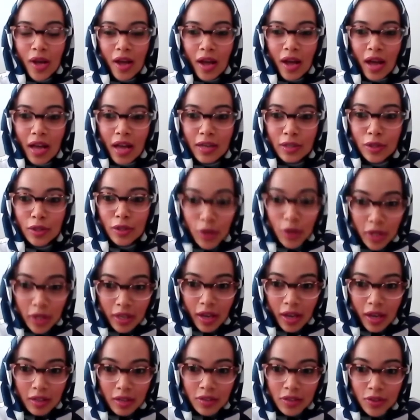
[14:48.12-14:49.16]
and looking
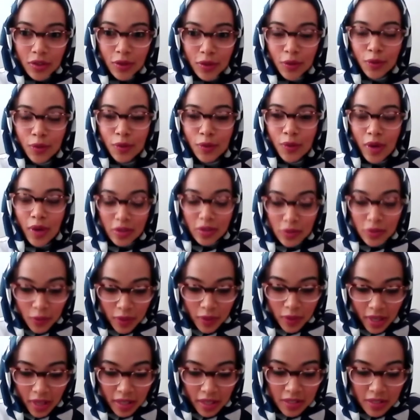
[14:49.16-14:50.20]
at you and
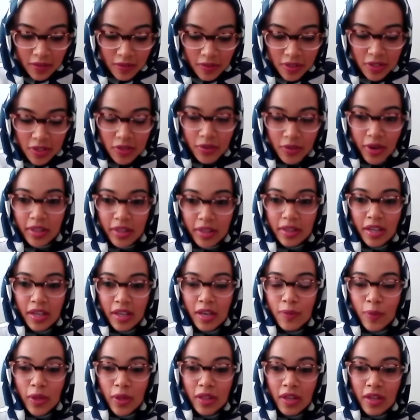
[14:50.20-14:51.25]
doing the activity right there.
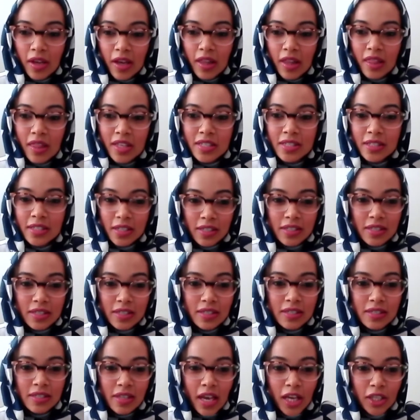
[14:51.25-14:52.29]
But this
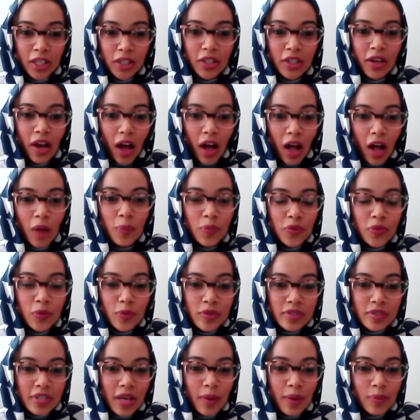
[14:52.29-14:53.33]
distance actually helps with
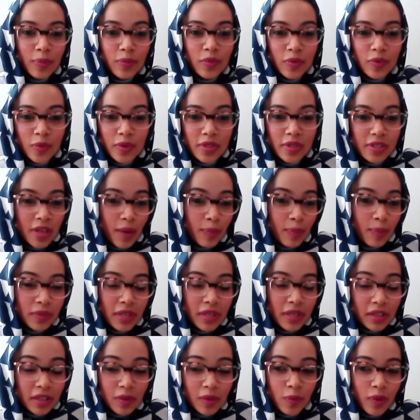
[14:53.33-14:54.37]
some
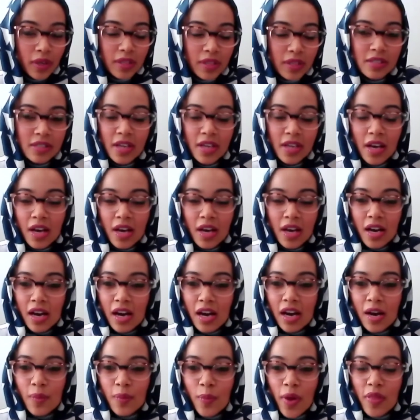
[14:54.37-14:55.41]
little ones.
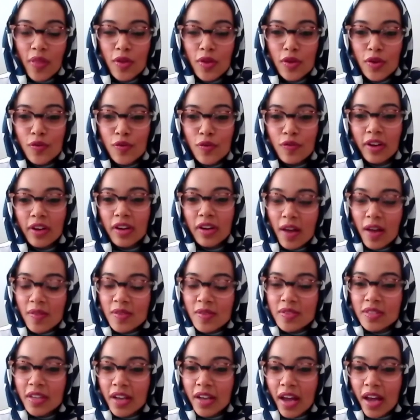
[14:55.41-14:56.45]
And then you find
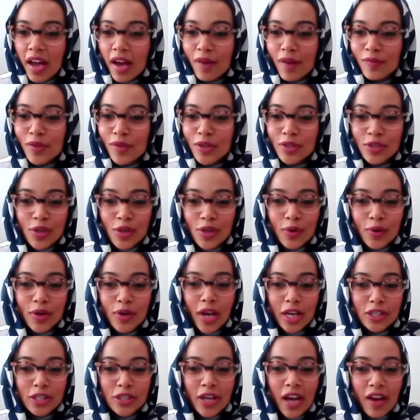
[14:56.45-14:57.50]
others that don't
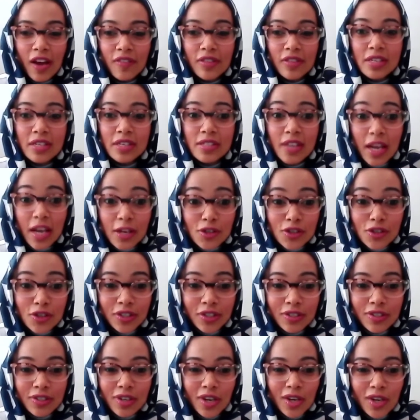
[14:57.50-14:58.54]
actually have the
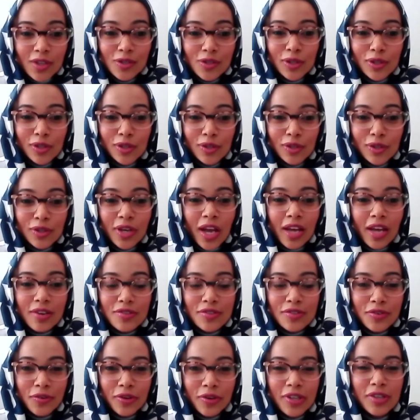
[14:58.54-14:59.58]
attention to look at a
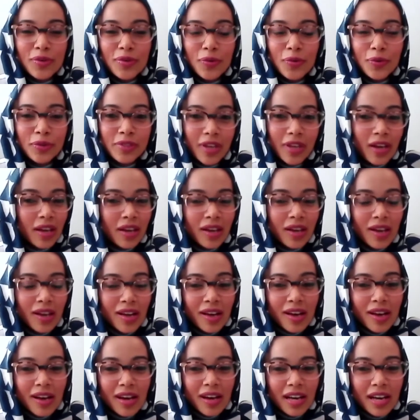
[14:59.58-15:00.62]
screen all day.
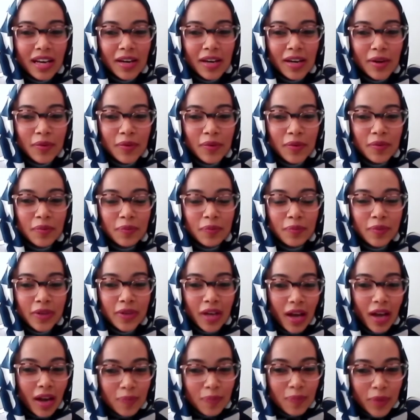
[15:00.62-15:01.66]
But
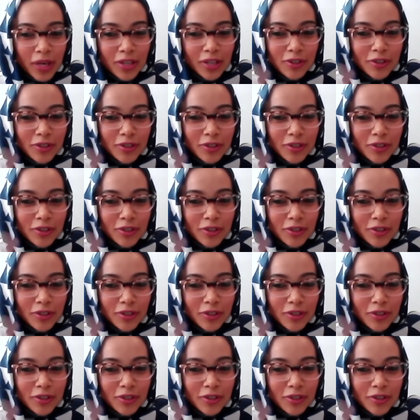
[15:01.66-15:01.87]
I beg to